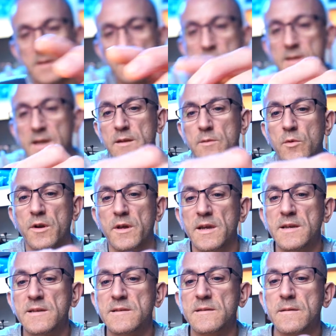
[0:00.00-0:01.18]
tell you exactly what it
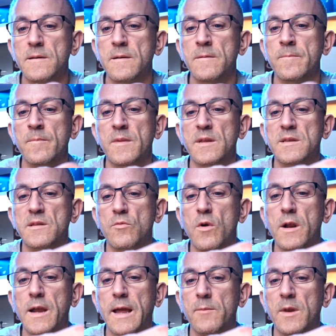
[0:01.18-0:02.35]
is. It's the
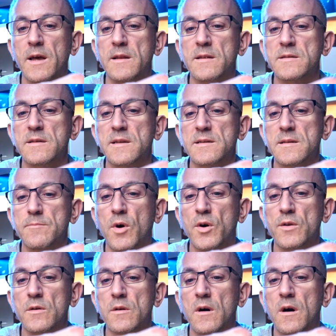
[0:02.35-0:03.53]
RunCam lens, and it's the model